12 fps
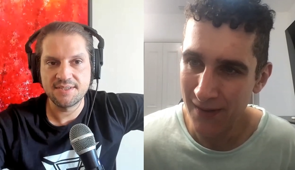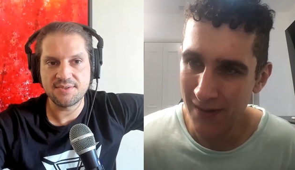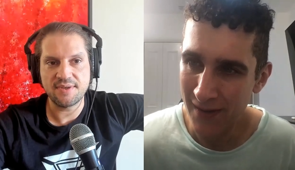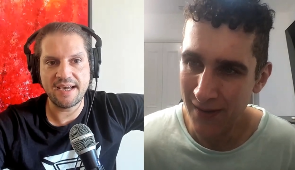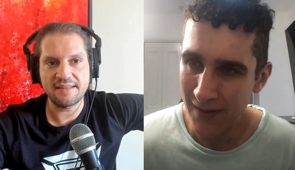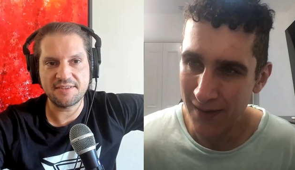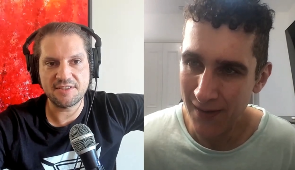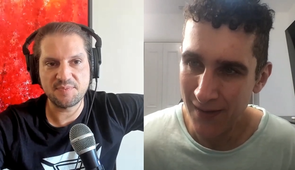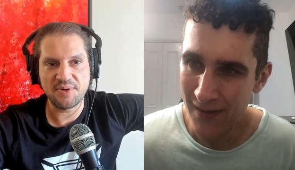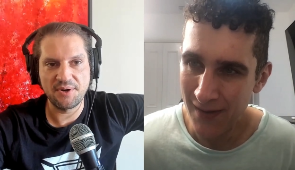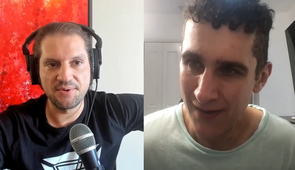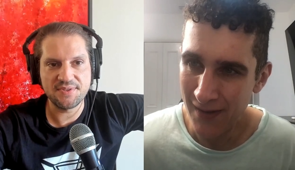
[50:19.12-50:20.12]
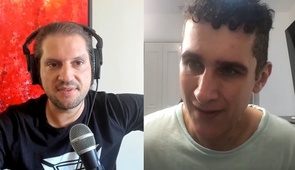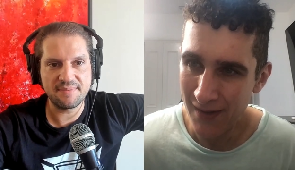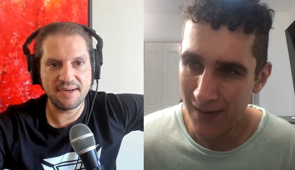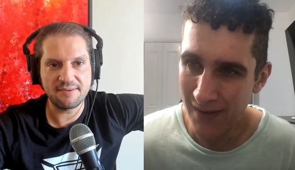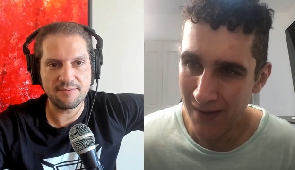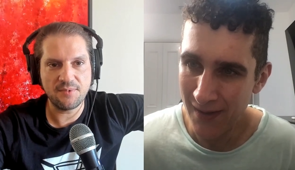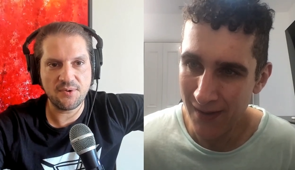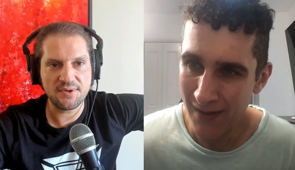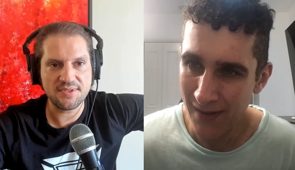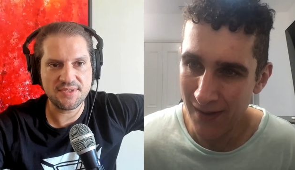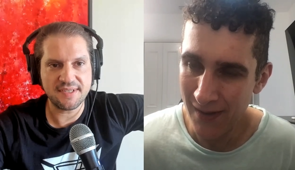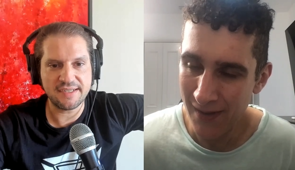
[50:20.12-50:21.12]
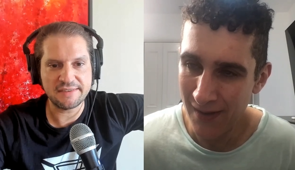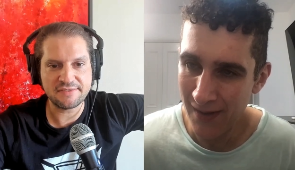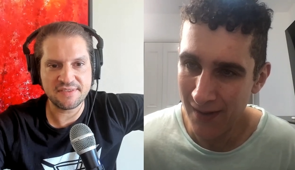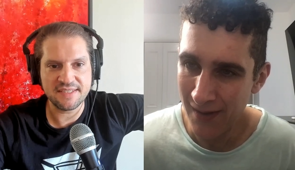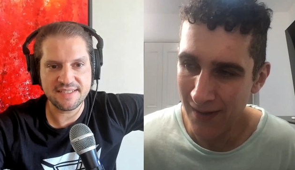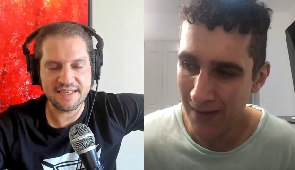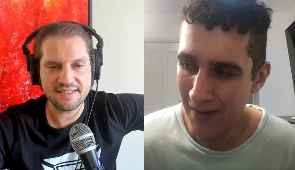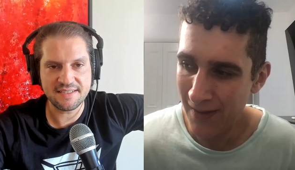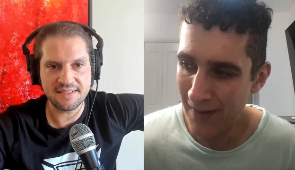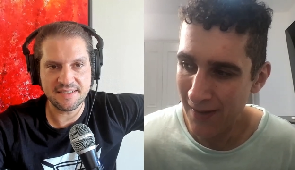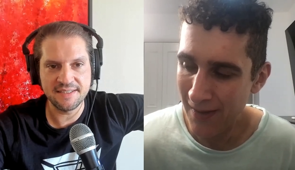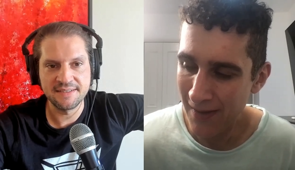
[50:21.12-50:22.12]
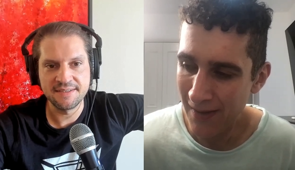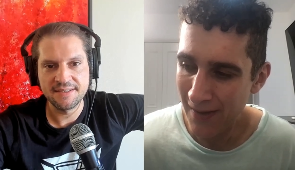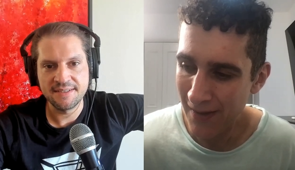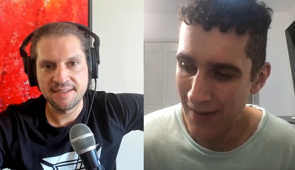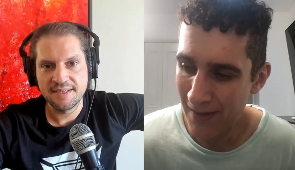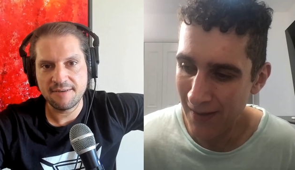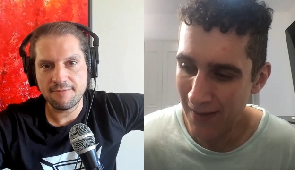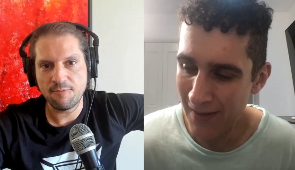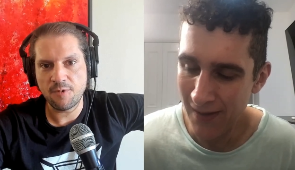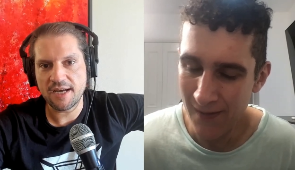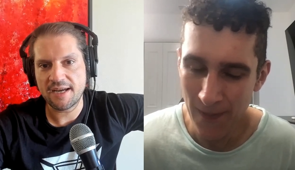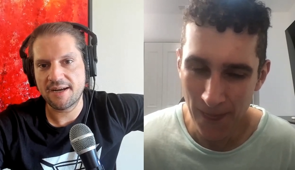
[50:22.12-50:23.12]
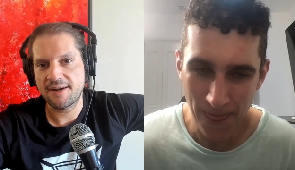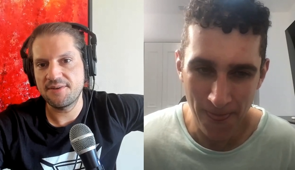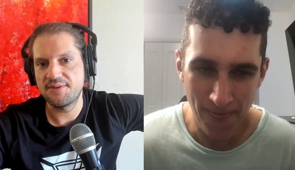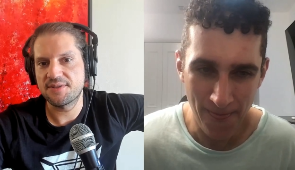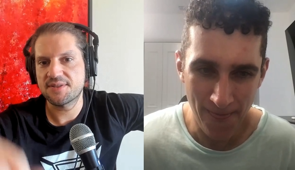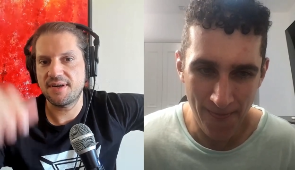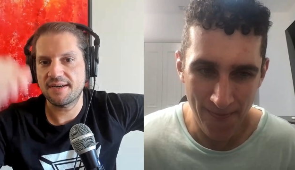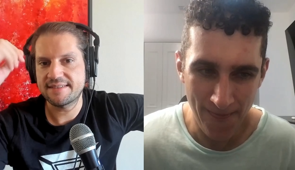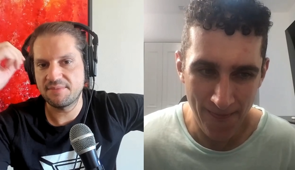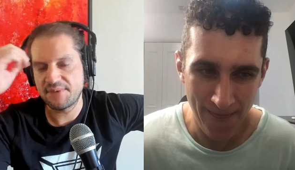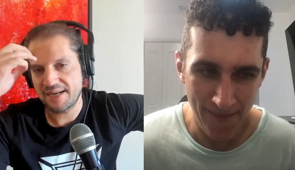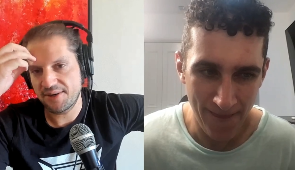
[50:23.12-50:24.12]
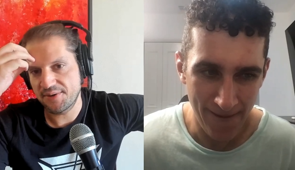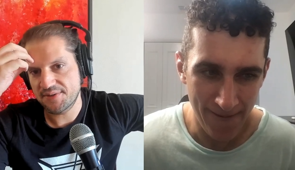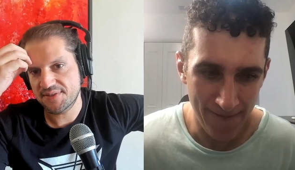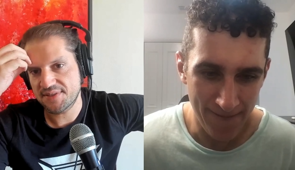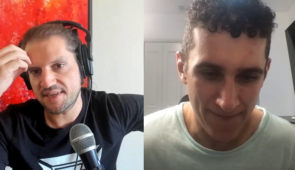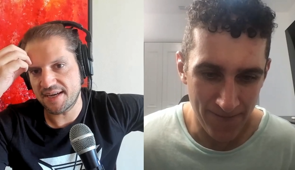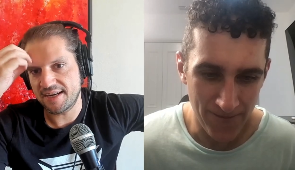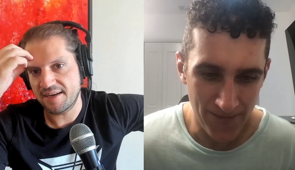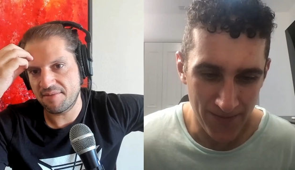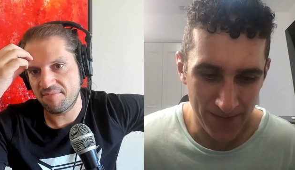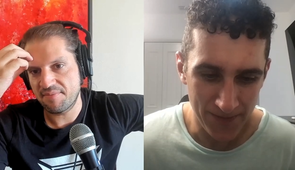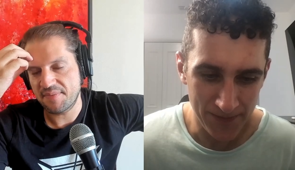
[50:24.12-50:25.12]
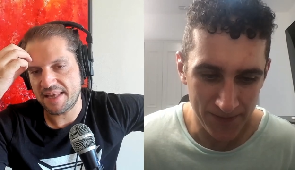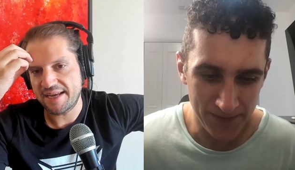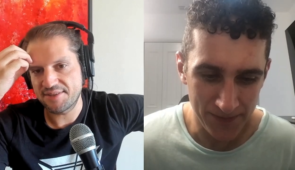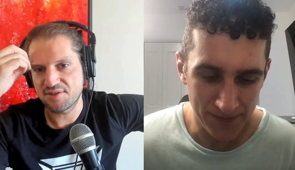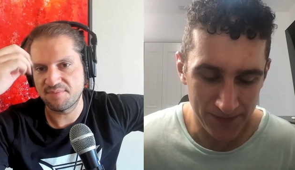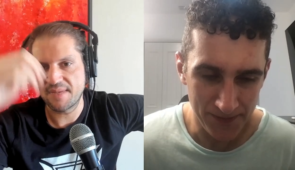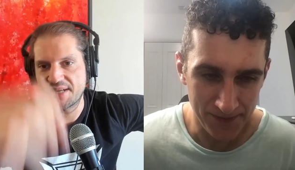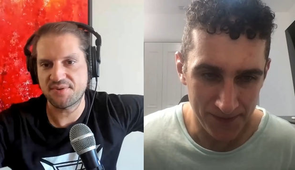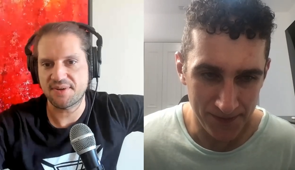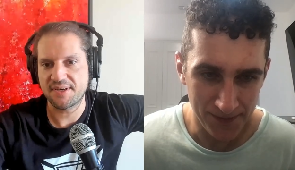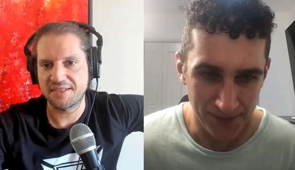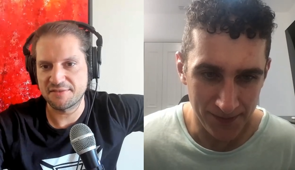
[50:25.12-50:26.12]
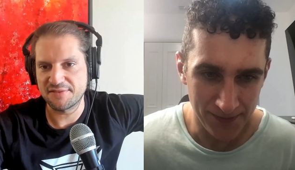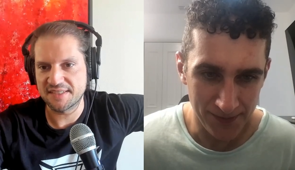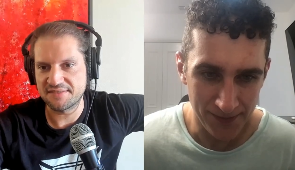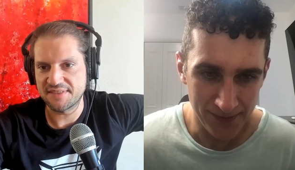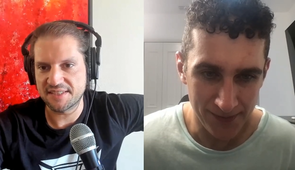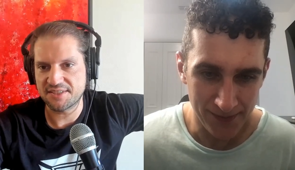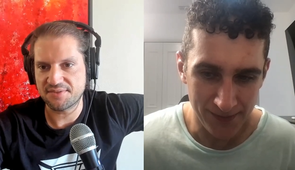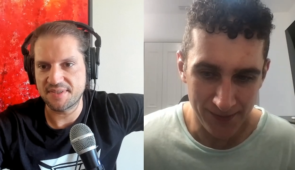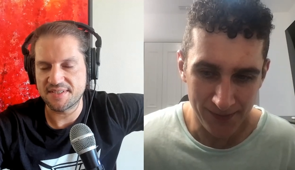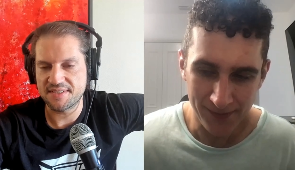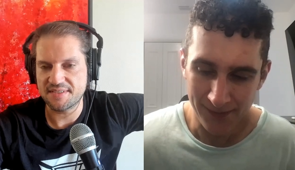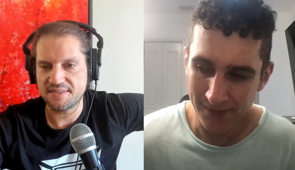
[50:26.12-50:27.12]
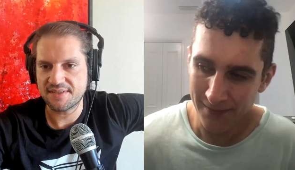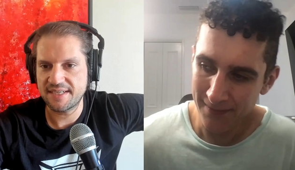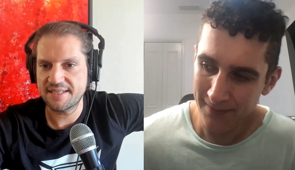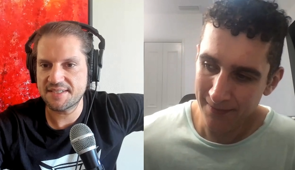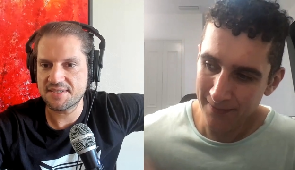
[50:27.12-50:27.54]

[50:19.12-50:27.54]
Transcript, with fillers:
Speaker 1: so you had this post about wars of necessity where you talked about um, asymmetric conflict victories, right?